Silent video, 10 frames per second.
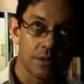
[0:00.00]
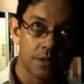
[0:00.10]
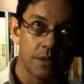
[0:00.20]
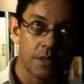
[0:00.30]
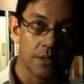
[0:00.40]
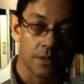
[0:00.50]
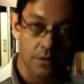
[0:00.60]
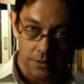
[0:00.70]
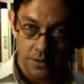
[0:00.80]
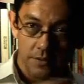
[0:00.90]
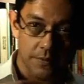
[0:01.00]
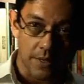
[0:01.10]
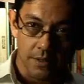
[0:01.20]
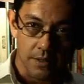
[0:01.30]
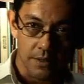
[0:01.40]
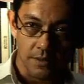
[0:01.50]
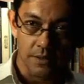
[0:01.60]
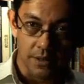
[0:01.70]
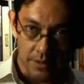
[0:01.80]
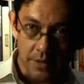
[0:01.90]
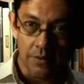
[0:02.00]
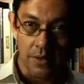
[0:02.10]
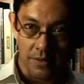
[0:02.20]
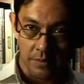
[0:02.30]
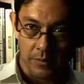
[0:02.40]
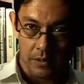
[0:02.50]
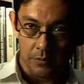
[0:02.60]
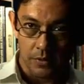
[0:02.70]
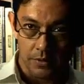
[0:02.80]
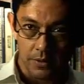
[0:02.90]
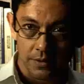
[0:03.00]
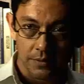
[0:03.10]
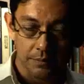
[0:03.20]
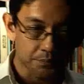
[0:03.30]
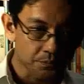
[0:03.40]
see as a constant factor is the sectarianism in our politics.